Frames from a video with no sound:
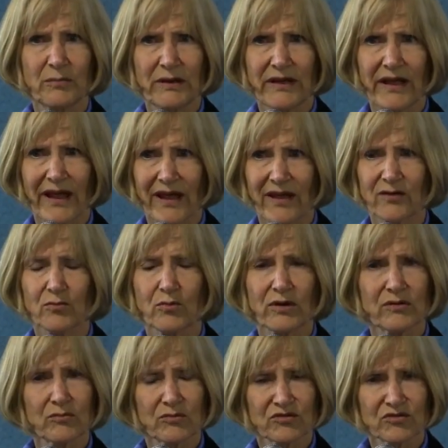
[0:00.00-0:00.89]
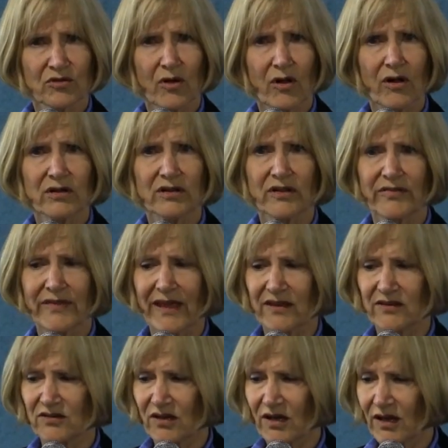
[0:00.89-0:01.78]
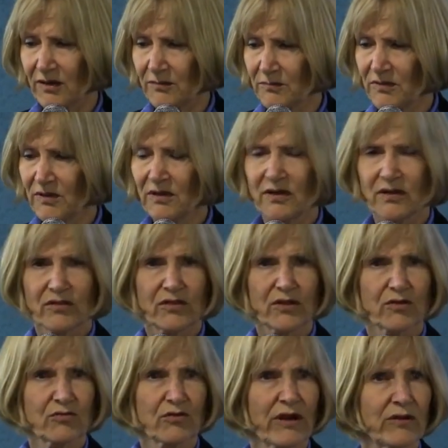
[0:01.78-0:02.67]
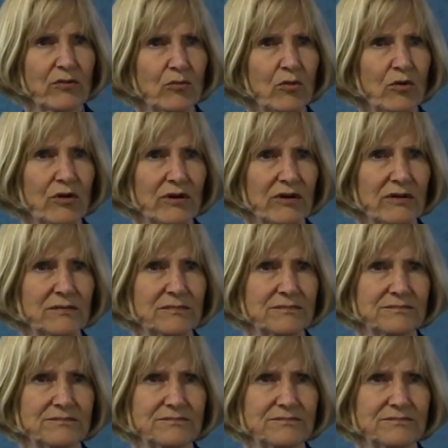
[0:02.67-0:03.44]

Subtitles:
began what was called at that time the Great War